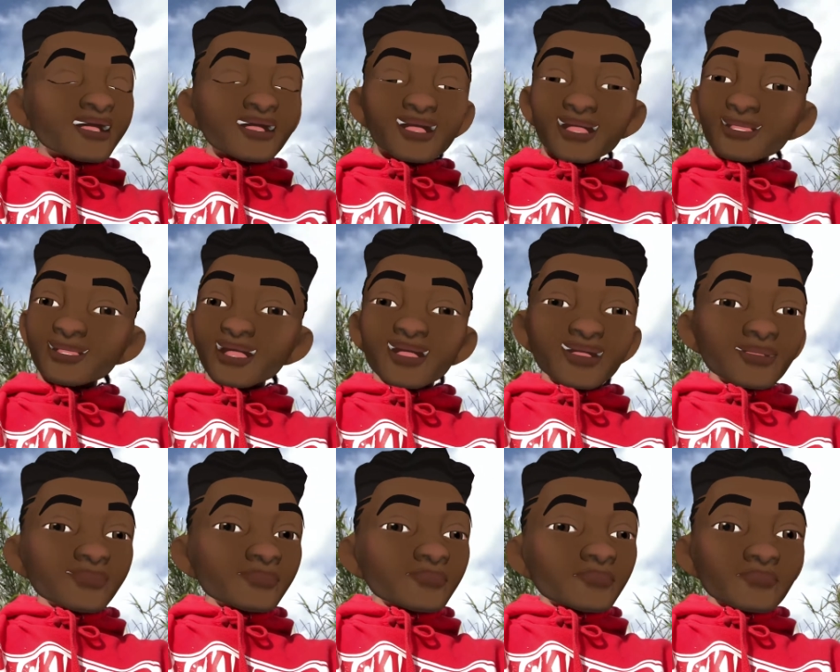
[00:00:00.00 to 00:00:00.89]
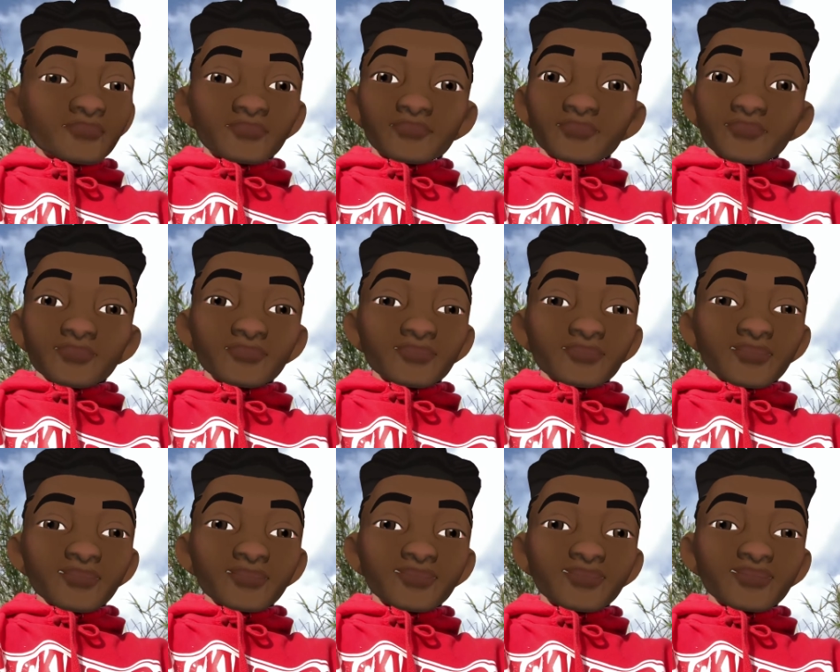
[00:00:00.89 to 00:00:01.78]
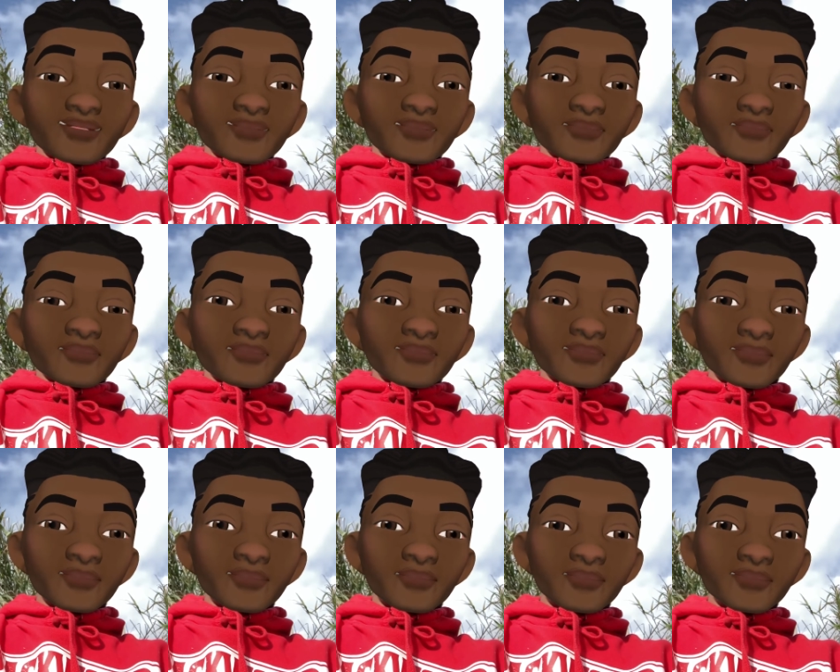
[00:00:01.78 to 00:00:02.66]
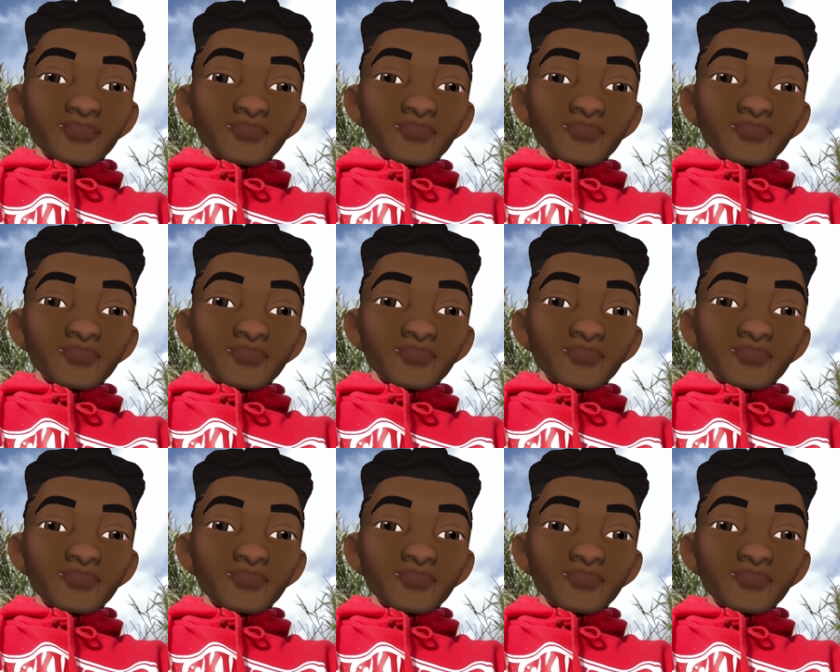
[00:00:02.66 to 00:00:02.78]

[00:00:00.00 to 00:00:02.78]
somebody calling me, a team calling me, an agent calling me,